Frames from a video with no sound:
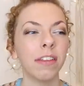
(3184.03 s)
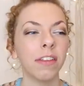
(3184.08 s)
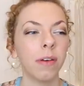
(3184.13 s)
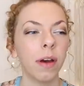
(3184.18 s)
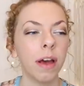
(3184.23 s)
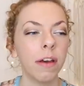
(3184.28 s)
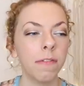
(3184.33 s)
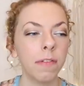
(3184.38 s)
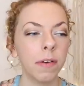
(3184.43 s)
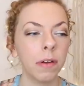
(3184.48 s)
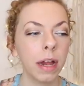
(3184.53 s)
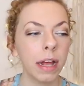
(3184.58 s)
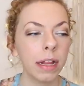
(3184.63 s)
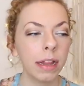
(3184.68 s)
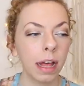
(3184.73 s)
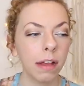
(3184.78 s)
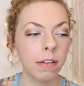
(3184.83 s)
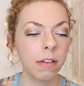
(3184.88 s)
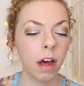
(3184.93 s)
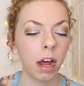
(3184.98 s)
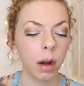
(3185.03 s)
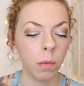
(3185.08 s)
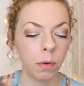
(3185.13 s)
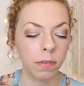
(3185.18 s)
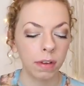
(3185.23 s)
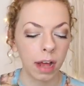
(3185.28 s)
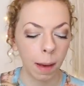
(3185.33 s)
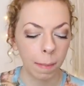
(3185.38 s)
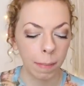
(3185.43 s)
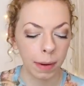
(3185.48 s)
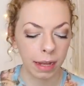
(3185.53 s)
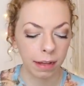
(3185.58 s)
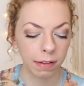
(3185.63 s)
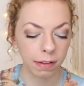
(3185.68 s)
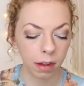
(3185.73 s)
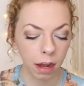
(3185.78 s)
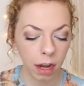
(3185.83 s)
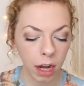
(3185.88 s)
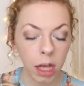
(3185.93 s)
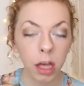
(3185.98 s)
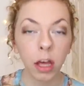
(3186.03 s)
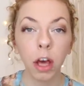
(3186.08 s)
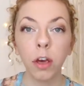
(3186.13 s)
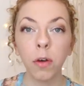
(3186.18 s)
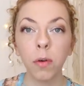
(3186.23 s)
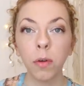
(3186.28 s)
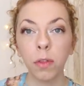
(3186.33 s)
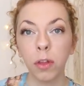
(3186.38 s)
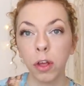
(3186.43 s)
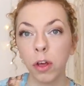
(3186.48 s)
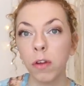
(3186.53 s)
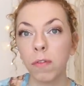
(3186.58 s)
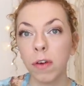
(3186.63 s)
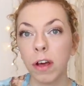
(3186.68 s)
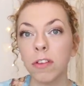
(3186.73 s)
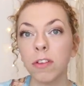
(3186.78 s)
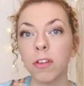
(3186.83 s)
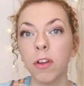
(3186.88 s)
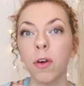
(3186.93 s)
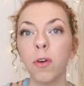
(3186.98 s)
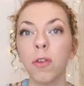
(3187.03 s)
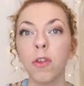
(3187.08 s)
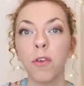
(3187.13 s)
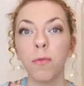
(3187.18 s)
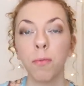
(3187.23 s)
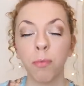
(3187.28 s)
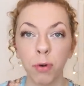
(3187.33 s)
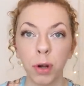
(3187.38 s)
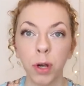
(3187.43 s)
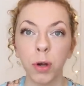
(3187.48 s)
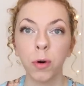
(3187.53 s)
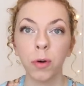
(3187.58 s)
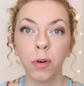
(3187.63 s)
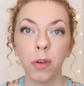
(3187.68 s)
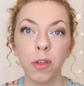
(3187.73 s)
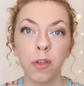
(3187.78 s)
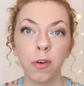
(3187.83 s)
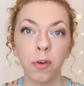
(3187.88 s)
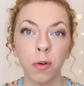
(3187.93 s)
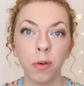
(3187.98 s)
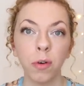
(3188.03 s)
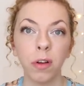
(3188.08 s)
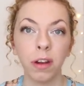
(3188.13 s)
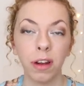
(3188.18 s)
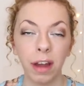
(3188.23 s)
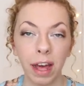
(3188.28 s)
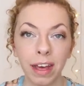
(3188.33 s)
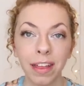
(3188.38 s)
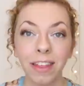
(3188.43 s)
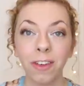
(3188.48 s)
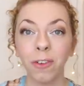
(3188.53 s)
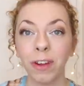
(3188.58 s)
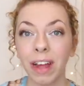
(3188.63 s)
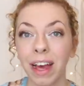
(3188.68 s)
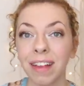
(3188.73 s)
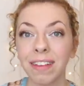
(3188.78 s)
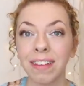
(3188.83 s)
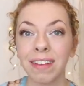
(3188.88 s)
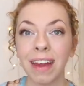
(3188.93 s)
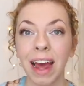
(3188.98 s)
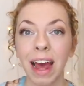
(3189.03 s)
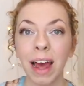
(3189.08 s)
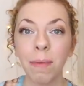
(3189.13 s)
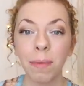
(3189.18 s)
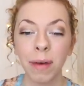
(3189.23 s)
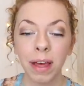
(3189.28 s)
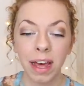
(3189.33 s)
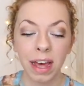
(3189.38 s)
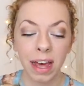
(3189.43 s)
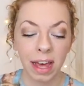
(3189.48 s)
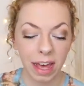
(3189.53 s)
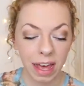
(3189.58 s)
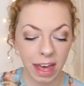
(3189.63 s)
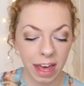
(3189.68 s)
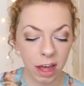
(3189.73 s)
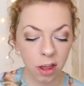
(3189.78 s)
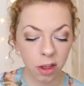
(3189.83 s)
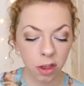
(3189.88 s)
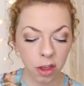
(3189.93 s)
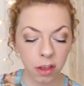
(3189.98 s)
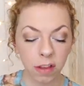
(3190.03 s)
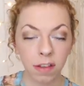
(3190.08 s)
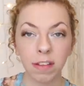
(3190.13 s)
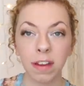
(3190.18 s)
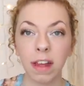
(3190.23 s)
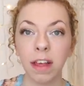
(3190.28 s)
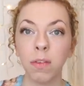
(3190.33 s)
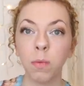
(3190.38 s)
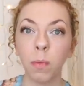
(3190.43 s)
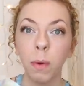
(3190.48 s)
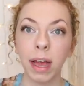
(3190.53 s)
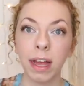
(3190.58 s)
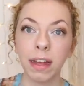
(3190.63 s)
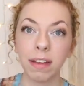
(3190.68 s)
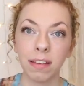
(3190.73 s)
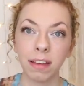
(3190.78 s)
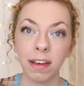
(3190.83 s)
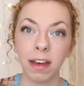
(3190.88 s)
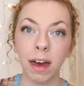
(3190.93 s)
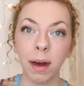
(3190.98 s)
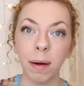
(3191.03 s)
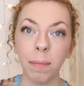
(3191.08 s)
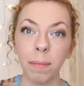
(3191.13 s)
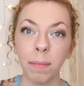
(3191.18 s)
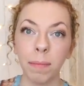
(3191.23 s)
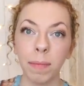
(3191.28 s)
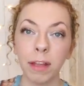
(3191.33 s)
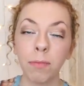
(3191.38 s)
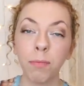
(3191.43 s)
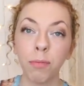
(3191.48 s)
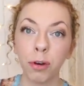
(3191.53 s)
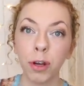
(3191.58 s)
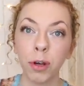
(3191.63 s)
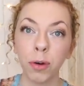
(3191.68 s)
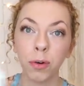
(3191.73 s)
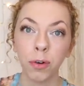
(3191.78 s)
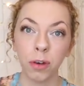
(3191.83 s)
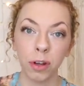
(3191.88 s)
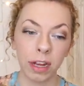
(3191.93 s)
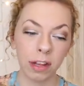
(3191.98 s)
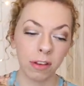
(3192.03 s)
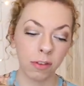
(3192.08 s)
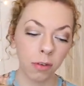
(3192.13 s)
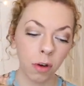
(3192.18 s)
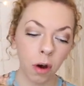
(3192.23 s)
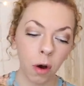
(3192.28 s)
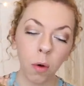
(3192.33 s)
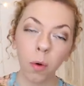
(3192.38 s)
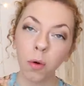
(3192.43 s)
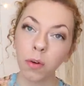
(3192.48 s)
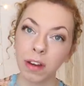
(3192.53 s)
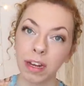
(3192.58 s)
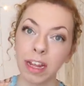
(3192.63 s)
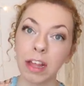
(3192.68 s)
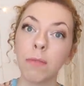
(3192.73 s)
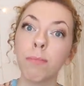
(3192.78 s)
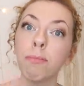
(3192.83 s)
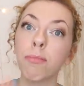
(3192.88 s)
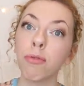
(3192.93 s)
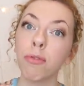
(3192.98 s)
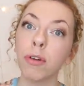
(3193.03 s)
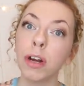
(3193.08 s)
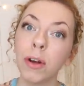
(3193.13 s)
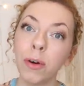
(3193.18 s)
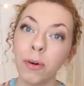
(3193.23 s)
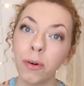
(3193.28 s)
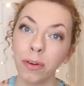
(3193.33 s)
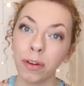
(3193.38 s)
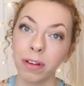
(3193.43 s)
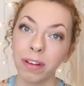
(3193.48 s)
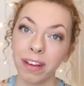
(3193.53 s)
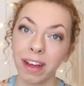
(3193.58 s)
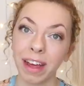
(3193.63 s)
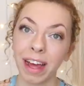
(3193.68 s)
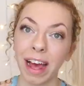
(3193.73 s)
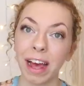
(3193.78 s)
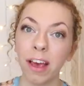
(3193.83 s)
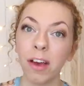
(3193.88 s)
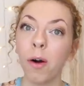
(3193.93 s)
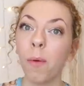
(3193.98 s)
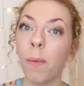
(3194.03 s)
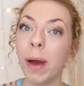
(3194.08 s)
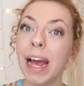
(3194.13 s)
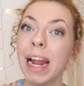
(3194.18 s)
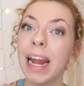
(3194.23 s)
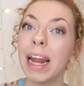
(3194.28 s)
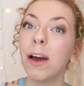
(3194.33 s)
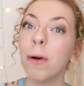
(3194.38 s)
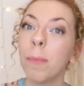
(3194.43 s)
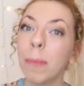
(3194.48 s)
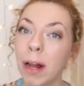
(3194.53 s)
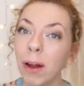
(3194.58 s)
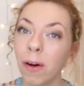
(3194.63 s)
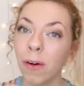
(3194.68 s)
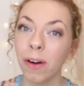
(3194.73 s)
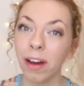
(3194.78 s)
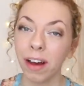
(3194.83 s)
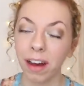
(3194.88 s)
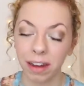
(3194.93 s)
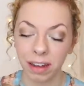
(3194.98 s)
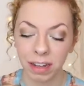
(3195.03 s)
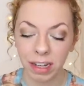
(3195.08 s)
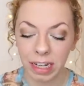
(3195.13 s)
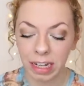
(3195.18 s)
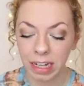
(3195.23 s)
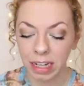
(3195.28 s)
So I feel like that's kind of what's happening. It's kind of like the universe knows you've pre-ordered your like your next step it's just, it's waiting to come. It's pre ordered. It's not ordered, it's pre ordered. Okay, you got to wait a little bit longer.